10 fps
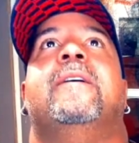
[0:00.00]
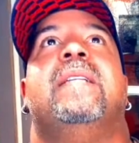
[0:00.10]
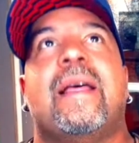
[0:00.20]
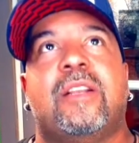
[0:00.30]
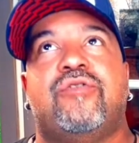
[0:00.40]

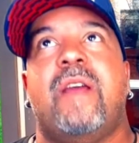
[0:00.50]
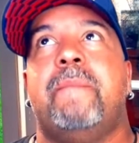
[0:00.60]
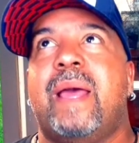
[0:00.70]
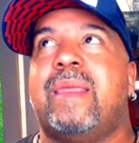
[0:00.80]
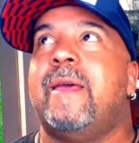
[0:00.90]
Now the
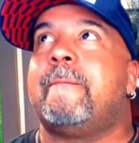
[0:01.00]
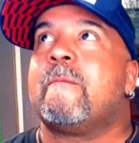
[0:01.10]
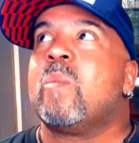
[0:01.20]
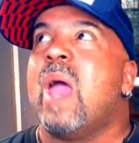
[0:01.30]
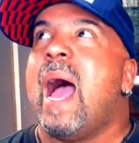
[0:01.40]
drip method
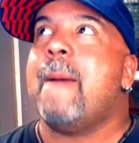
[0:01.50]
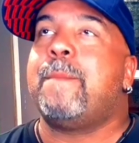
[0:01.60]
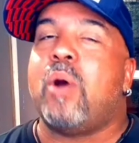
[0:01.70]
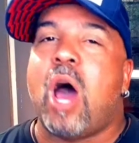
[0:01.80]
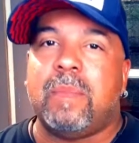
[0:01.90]
I
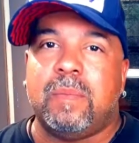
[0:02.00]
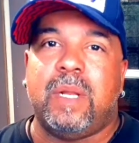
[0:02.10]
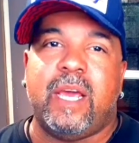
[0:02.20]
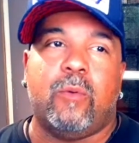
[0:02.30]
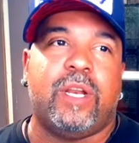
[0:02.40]

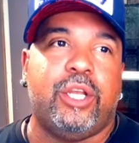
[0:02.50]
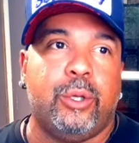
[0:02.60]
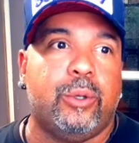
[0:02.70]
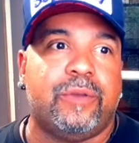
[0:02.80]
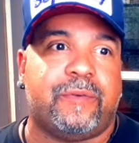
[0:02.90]
probably would
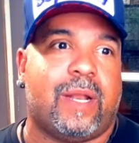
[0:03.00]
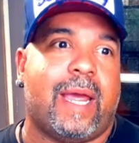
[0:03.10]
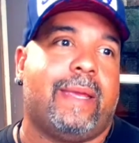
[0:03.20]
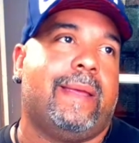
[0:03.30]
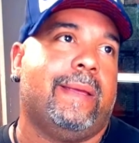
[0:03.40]
use for
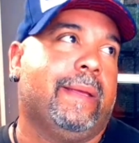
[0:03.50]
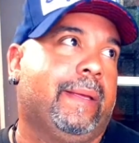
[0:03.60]
like